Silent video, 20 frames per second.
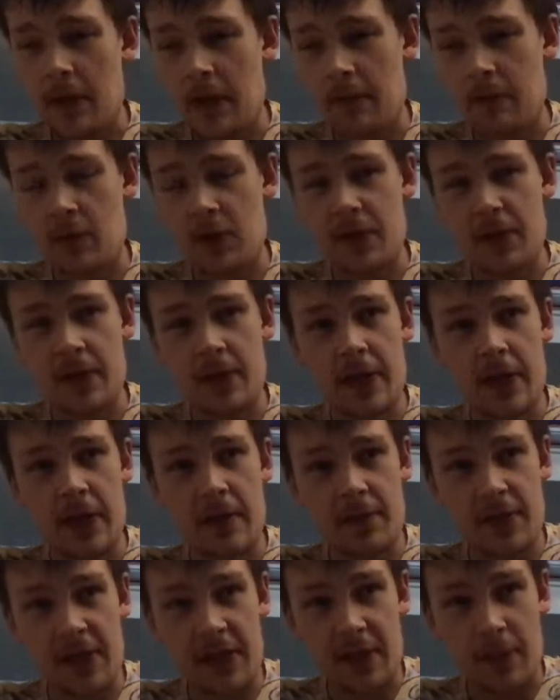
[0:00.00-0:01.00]
It was
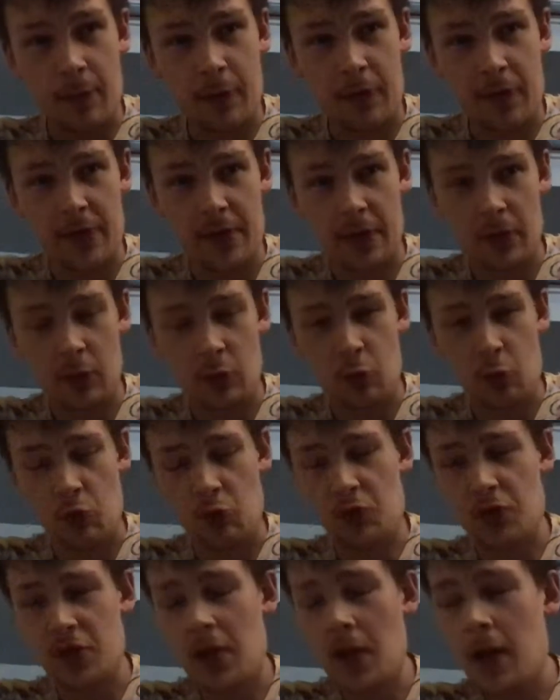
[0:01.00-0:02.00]
disappointing to
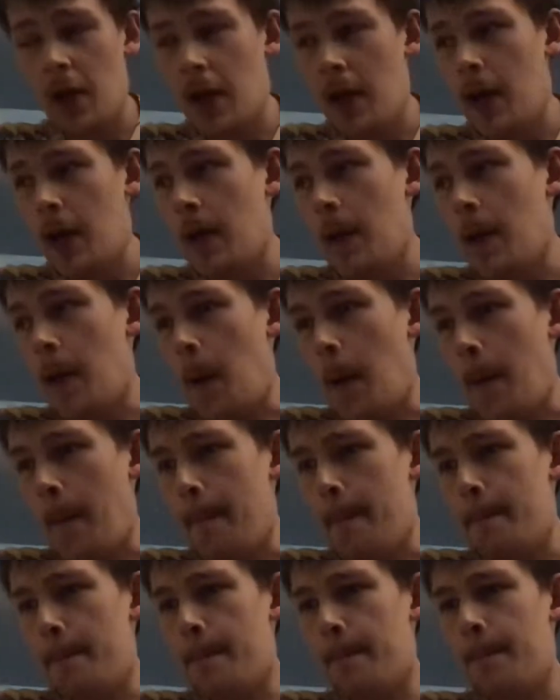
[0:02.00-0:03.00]
lose,
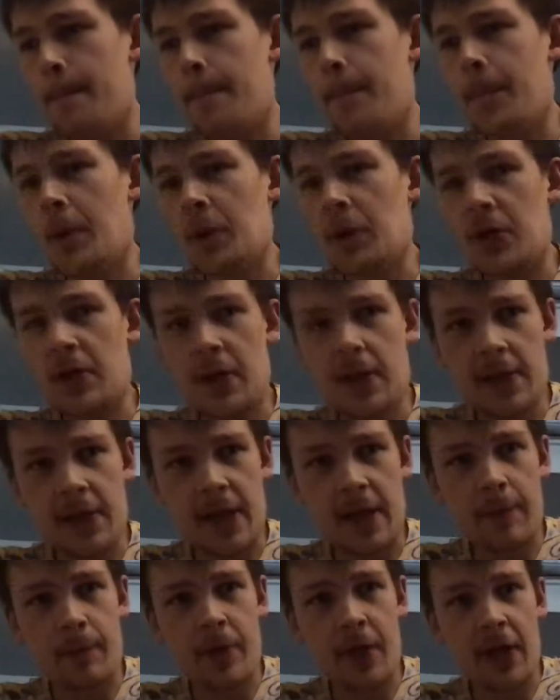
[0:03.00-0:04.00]
but you can
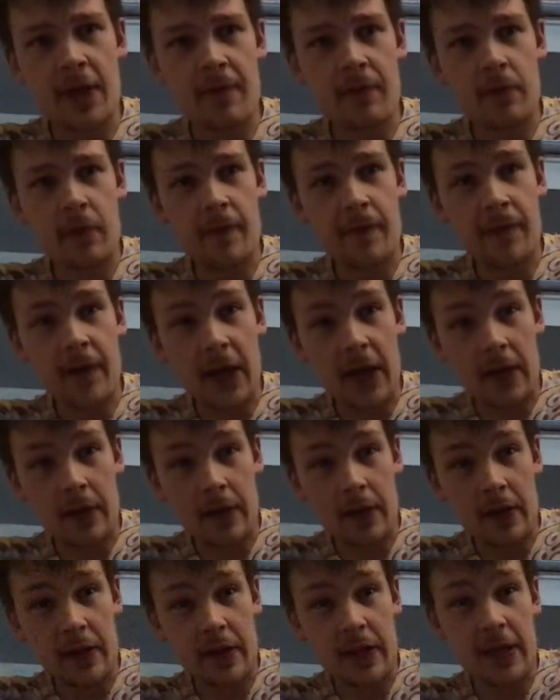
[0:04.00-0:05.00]
take pride from the fact
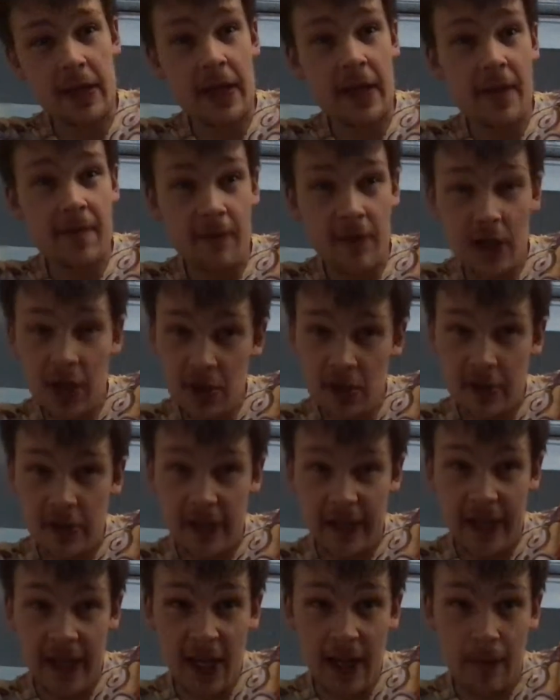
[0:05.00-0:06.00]
that they gave Rangers a
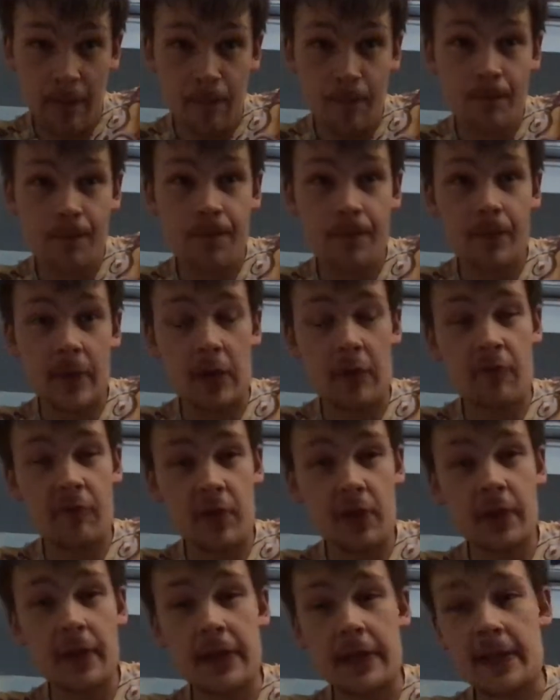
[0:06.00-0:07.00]
game. They
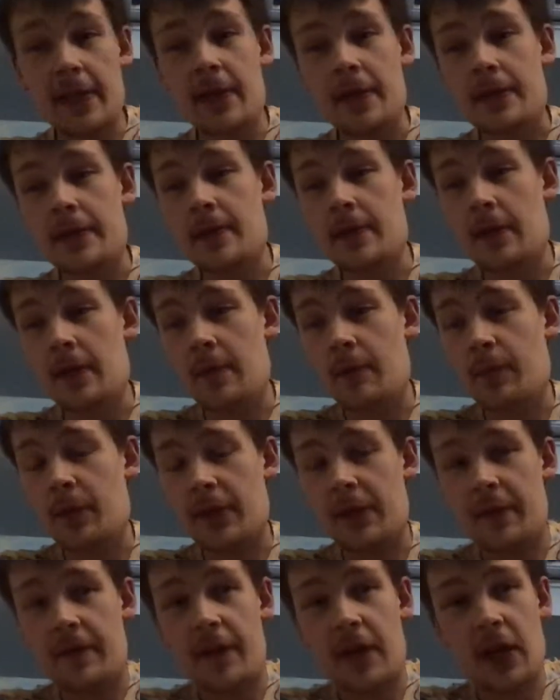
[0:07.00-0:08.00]
really did. They
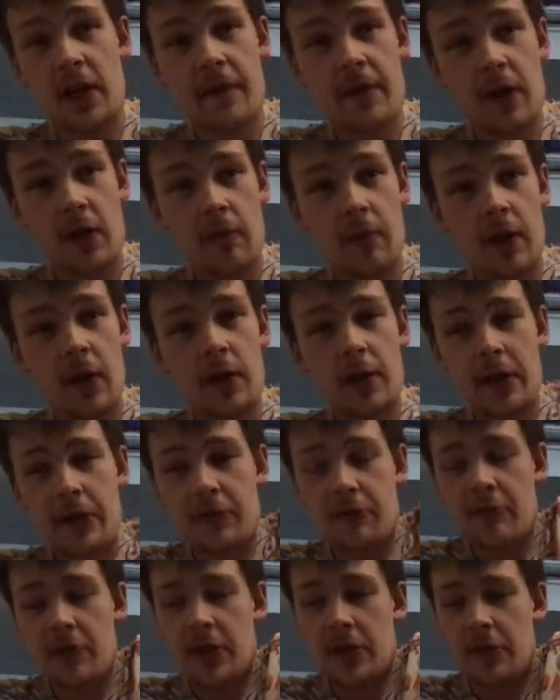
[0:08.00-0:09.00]
played very well
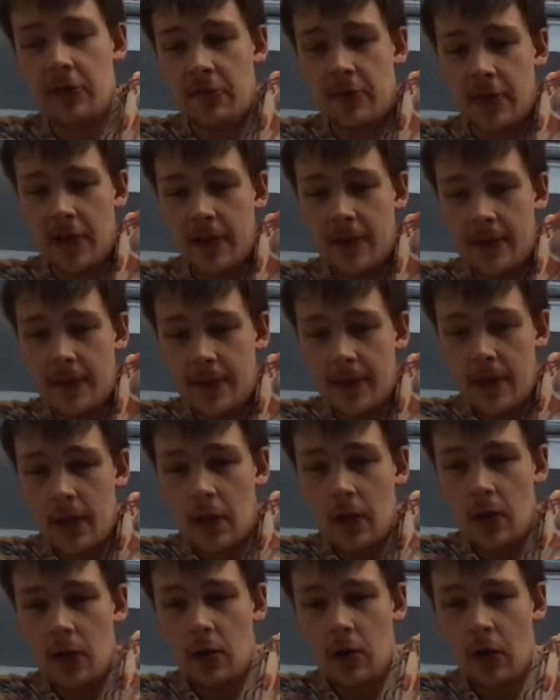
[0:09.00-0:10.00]
against Rangers, and
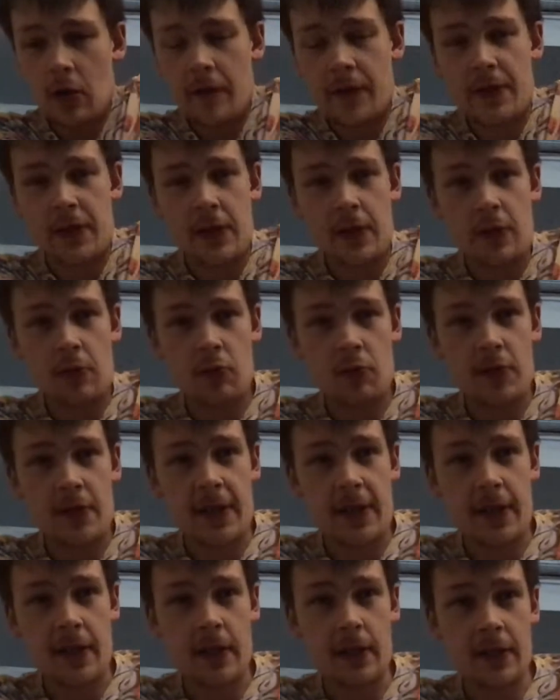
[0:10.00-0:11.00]
obviously,
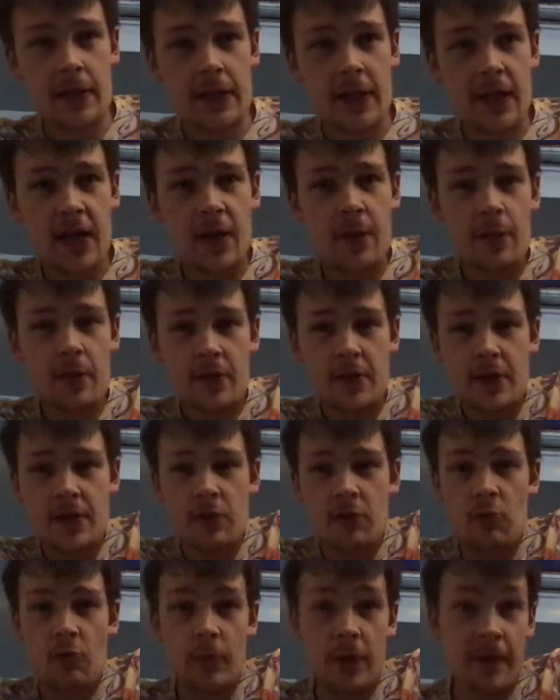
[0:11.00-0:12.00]
taking the lead at Ibrox is
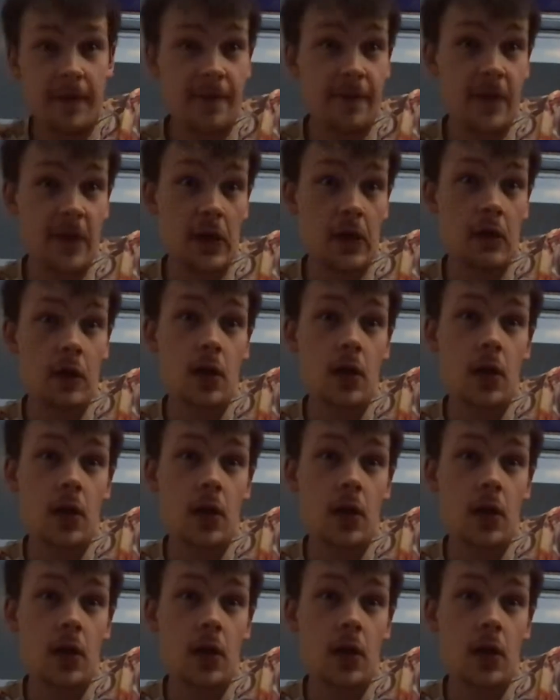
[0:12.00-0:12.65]
no mean feat.